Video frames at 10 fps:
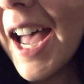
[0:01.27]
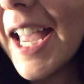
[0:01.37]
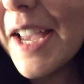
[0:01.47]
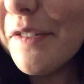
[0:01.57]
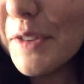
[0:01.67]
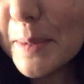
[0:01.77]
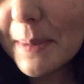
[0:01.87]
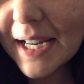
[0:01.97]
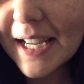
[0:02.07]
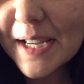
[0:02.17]
Hi
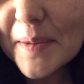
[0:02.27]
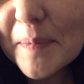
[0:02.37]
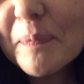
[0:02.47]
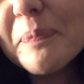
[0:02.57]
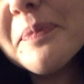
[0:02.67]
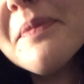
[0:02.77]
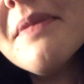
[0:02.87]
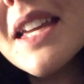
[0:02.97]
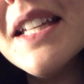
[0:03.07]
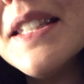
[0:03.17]
everybody,
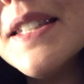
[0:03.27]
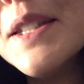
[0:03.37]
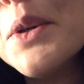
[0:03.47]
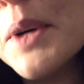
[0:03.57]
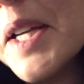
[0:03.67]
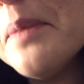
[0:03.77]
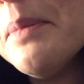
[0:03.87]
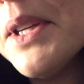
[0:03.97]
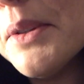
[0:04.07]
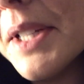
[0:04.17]
it's Green
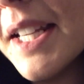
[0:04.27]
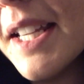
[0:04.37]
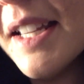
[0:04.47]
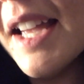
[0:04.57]
Beauty